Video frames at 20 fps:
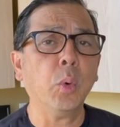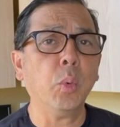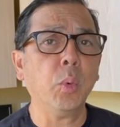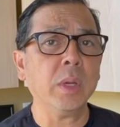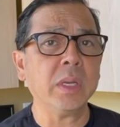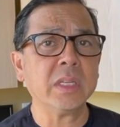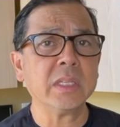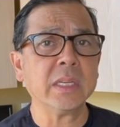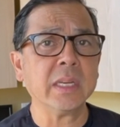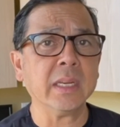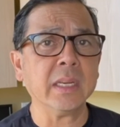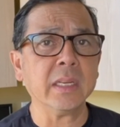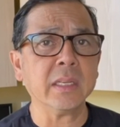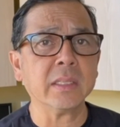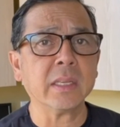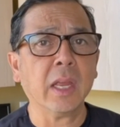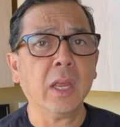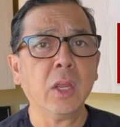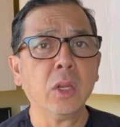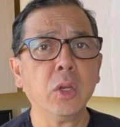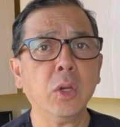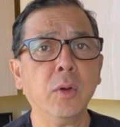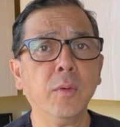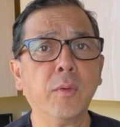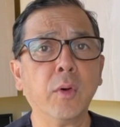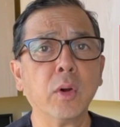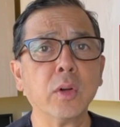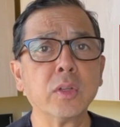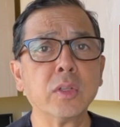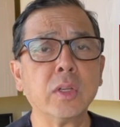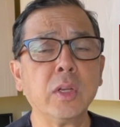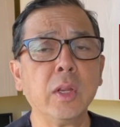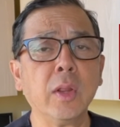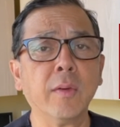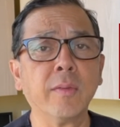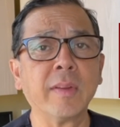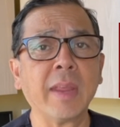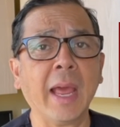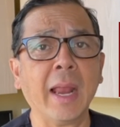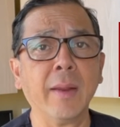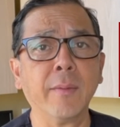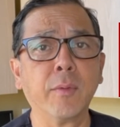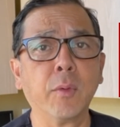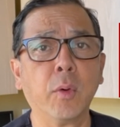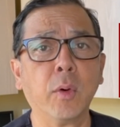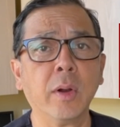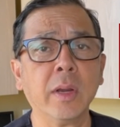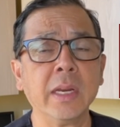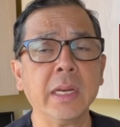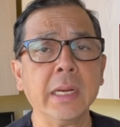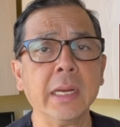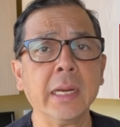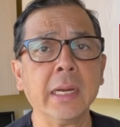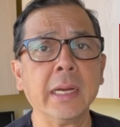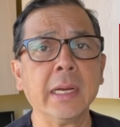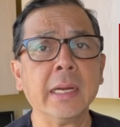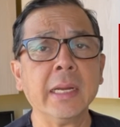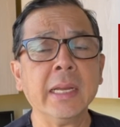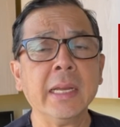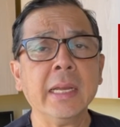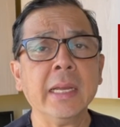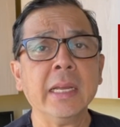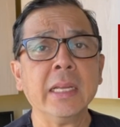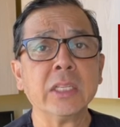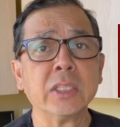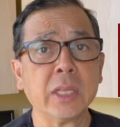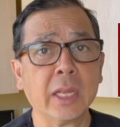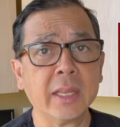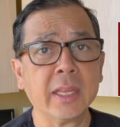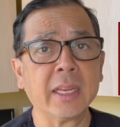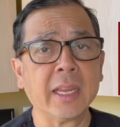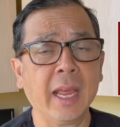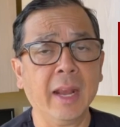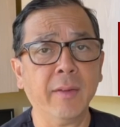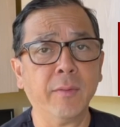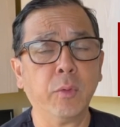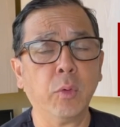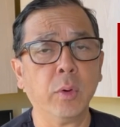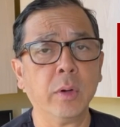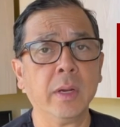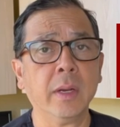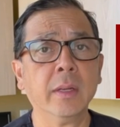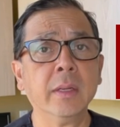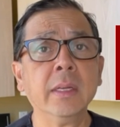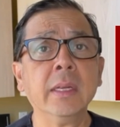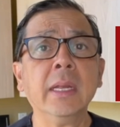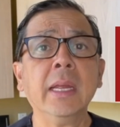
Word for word: which is University of California, Southern California.